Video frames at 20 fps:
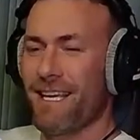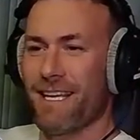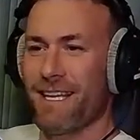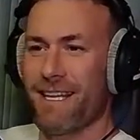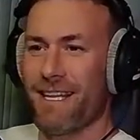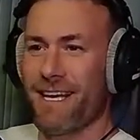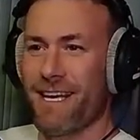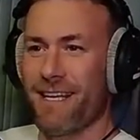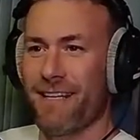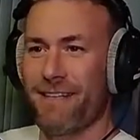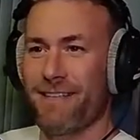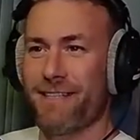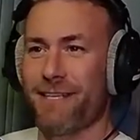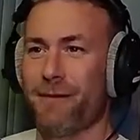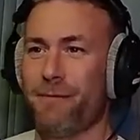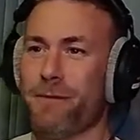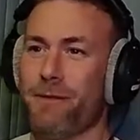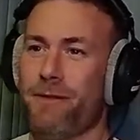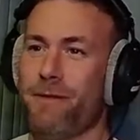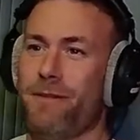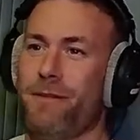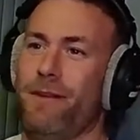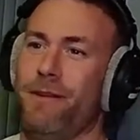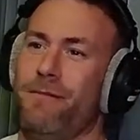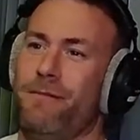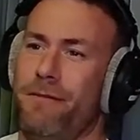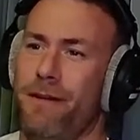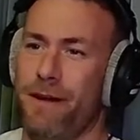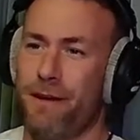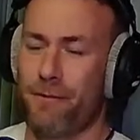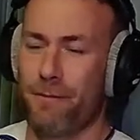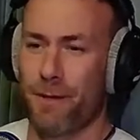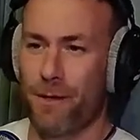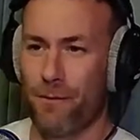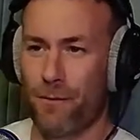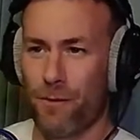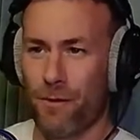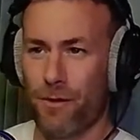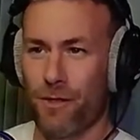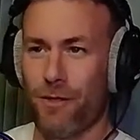in that type of
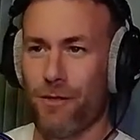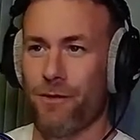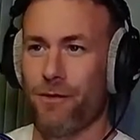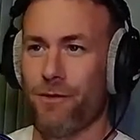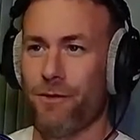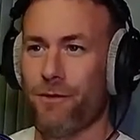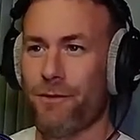environment? What is the